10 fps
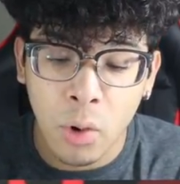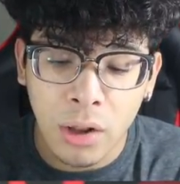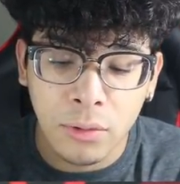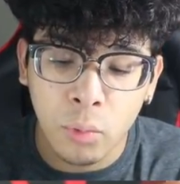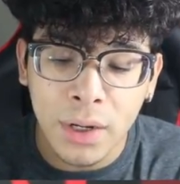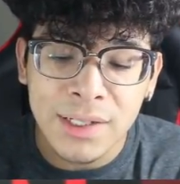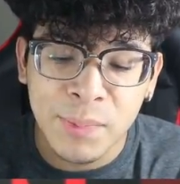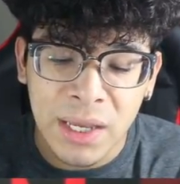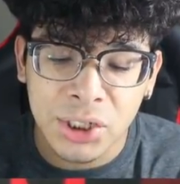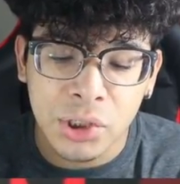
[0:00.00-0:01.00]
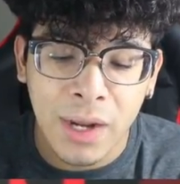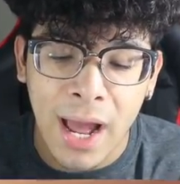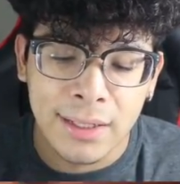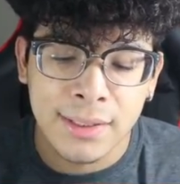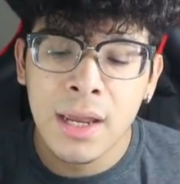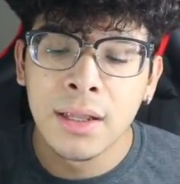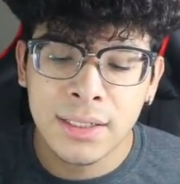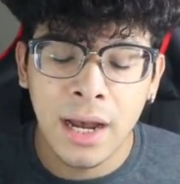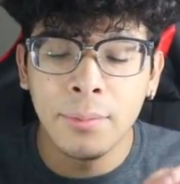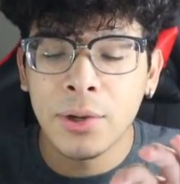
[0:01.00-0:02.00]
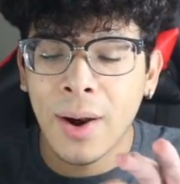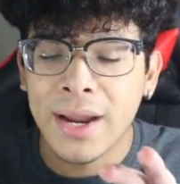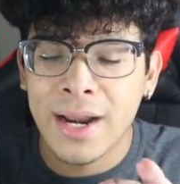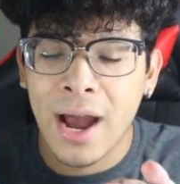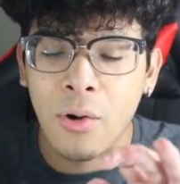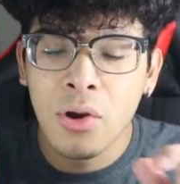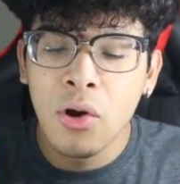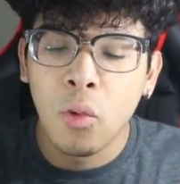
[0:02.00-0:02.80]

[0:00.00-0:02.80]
What, what is Pikachu, guys? Tell me right now.